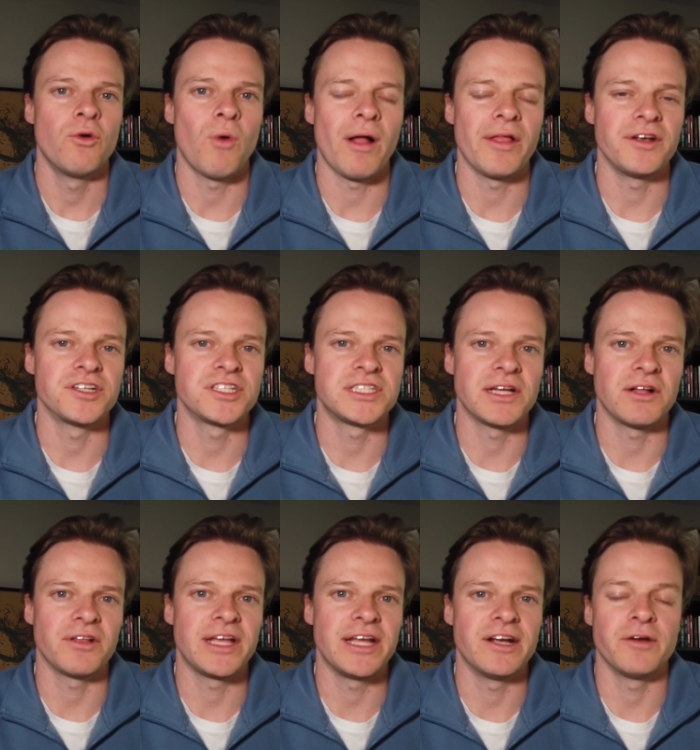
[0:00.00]
while you're still
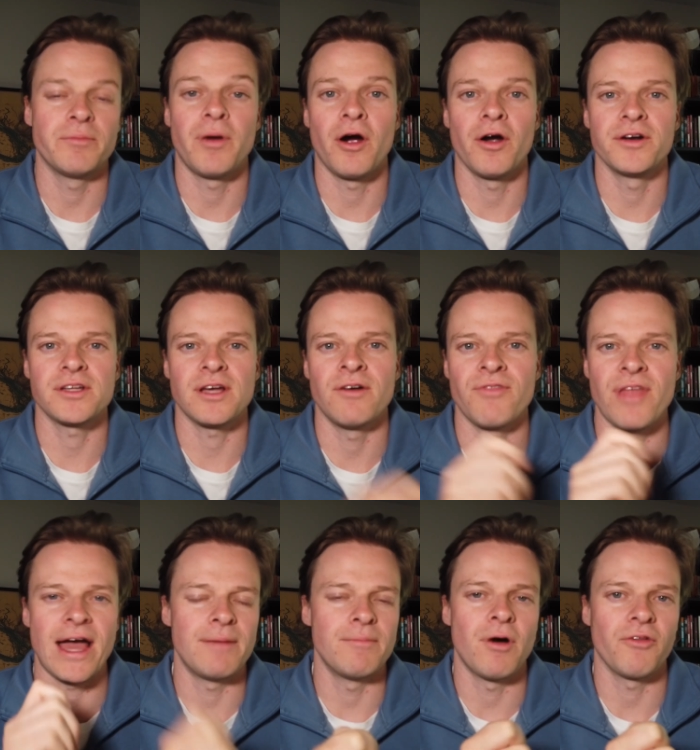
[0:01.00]
here, part of
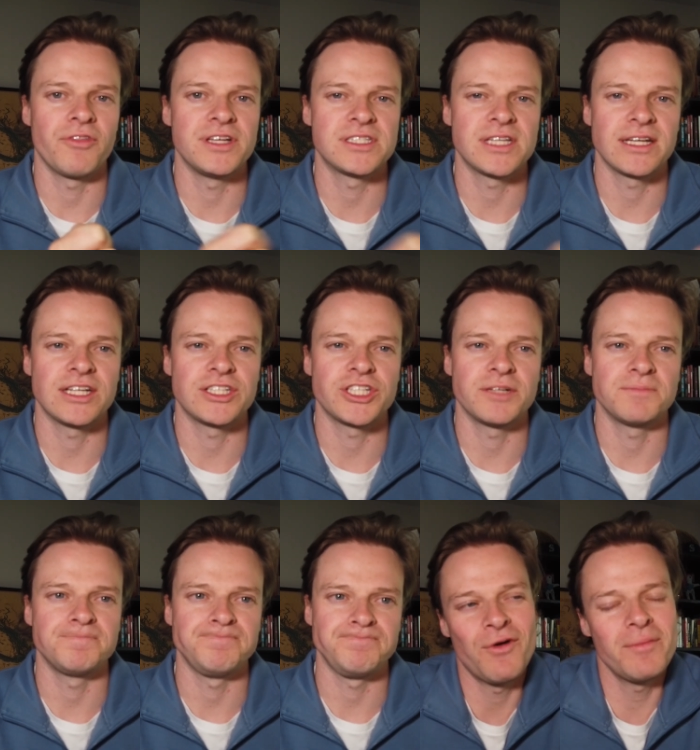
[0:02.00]
that multi-signature.
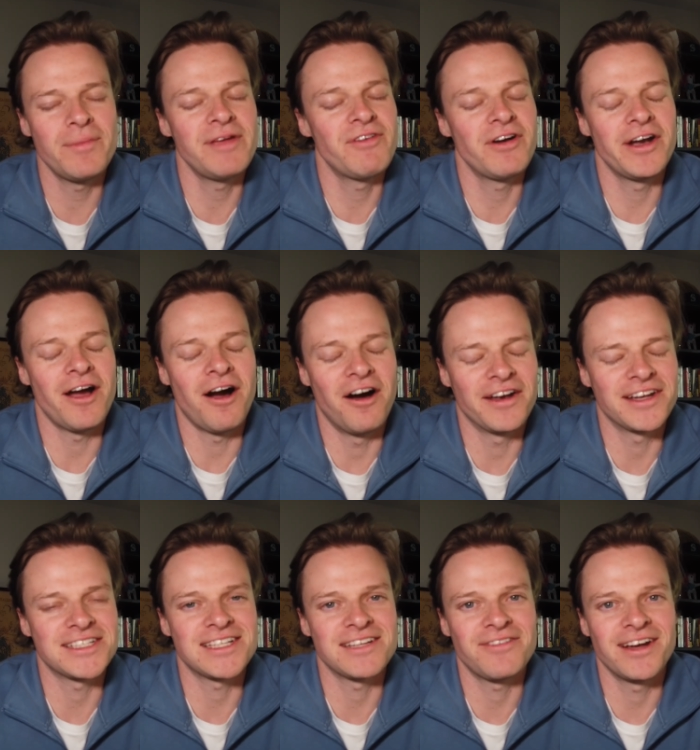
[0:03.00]
I wouldn't be very
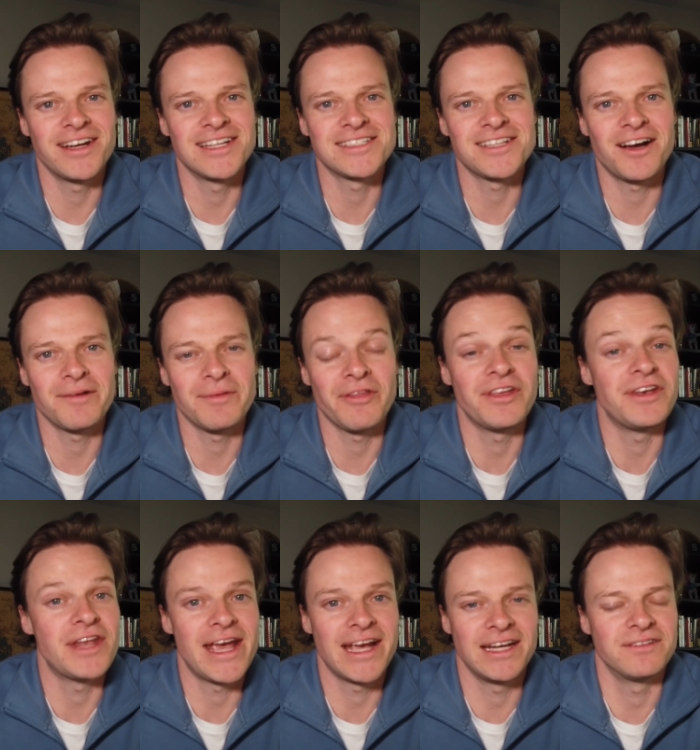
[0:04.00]
honest if I didn't talk about the
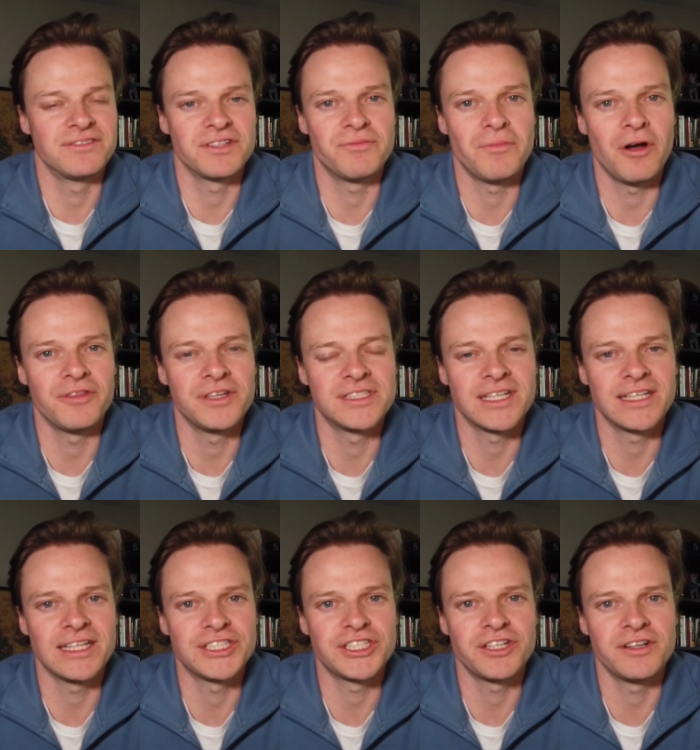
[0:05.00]
negatives of
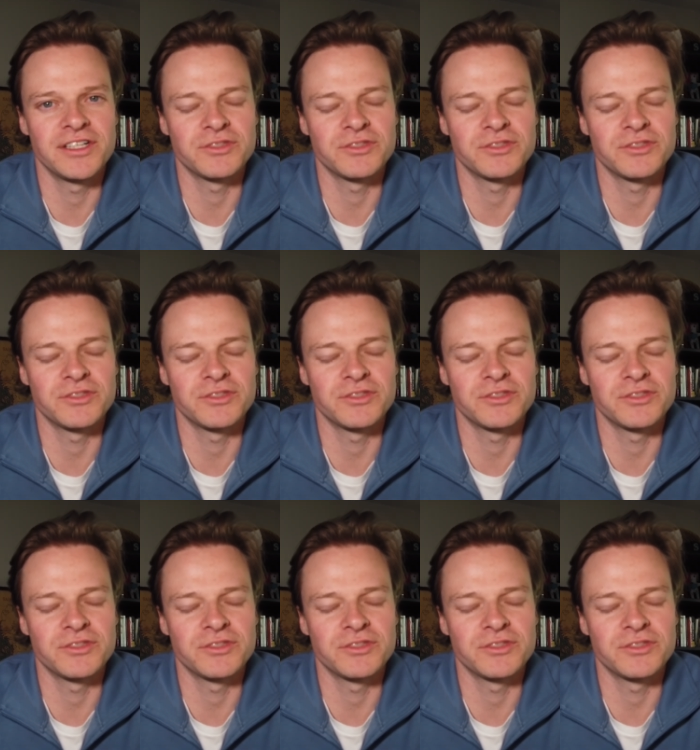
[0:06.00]
multi-signature